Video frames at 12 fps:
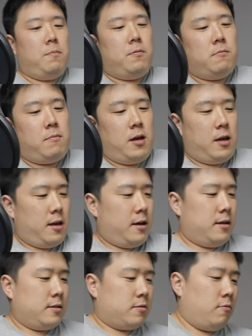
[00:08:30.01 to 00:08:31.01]
people may
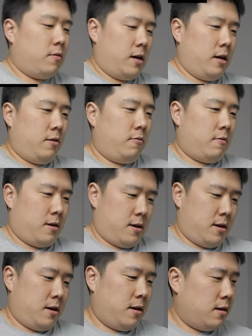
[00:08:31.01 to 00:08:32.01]
ask, why do
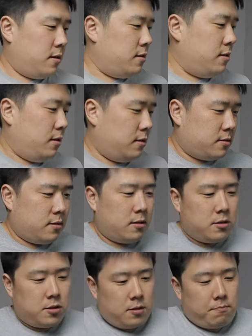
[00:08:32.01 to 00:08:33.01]
I need
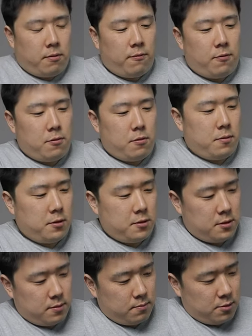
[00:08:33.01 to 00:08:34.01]
such a
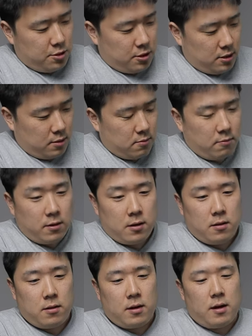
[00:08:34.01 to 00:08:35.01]
performance machine?
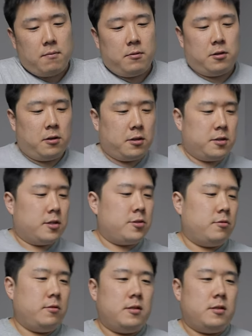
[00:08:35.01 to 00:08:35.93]
Well, I'm an architectural